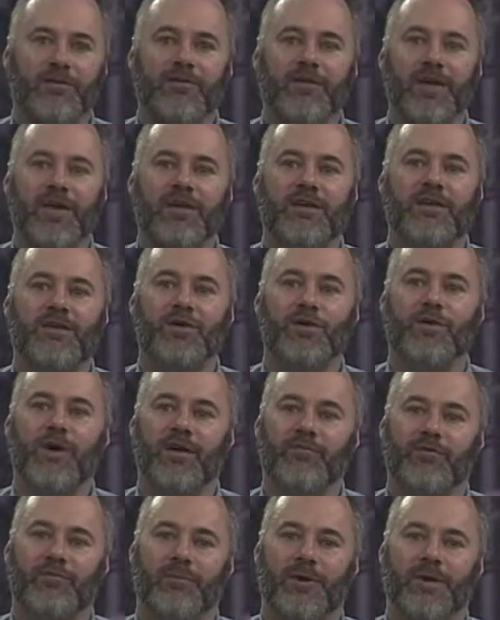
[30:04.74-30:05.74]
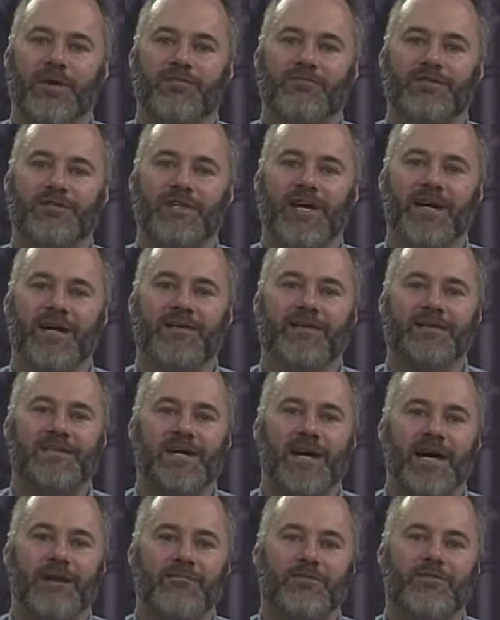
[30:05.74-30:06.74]
thank you, everybody, for taking the
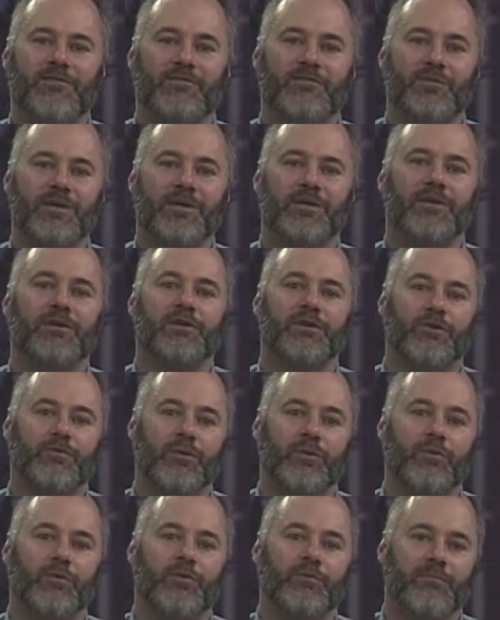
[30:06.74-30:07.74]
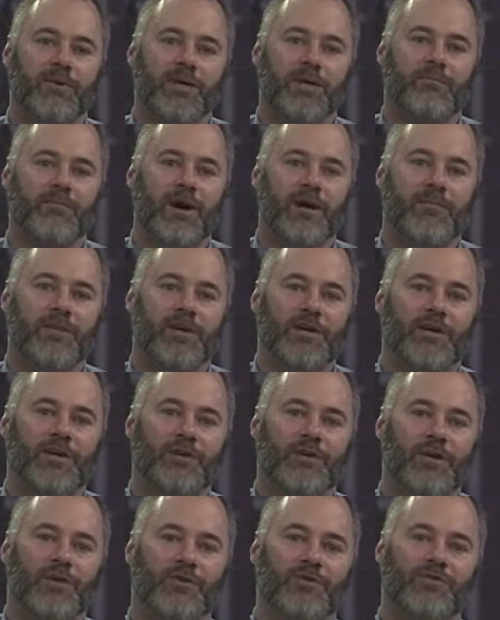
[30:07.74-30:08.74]
time to spend a little bit with me, Bob Hickey,
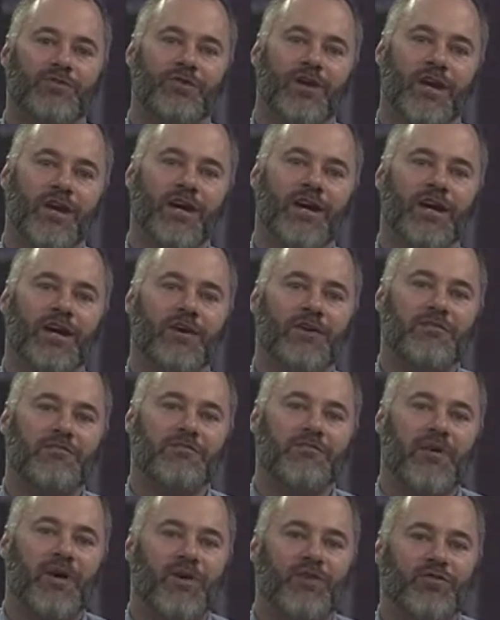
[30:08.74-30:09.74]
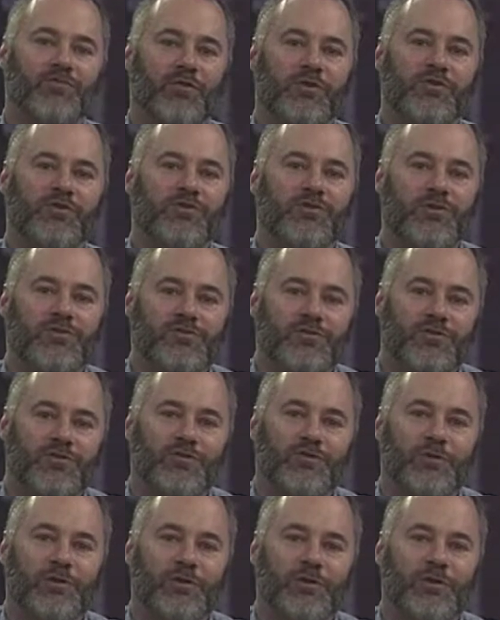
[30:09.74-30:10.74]
your host, here on Foxborough Central
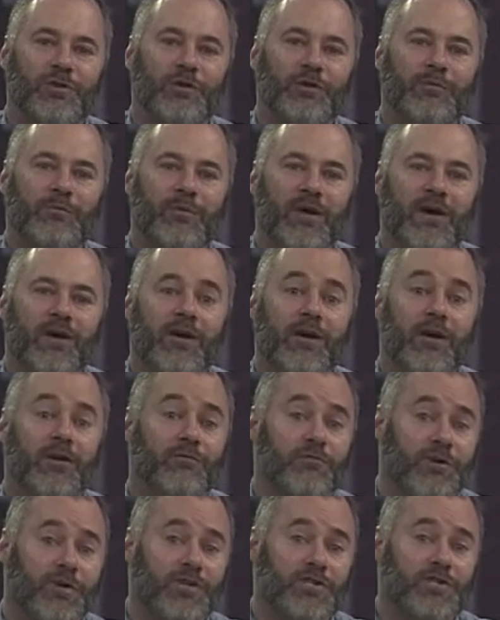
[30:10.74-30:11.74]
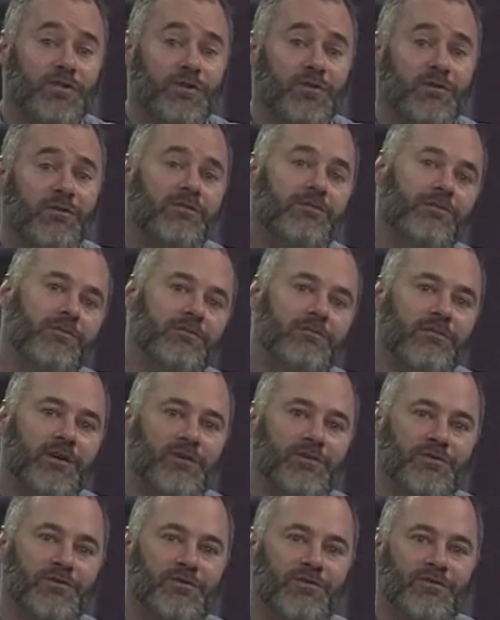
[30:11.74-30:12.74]
as we learn about our regional
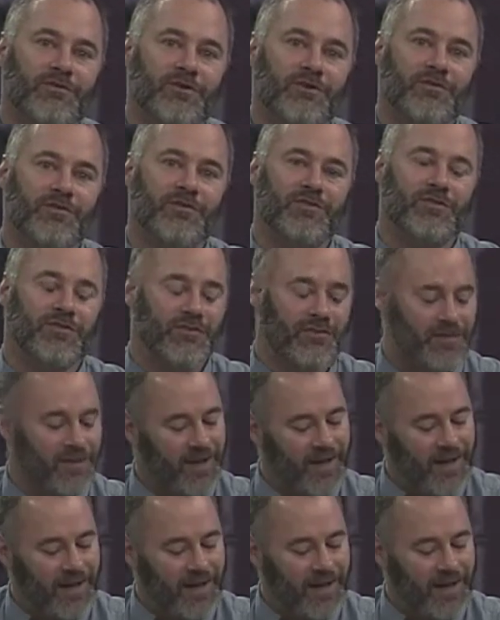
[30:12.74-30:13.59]
veteran services.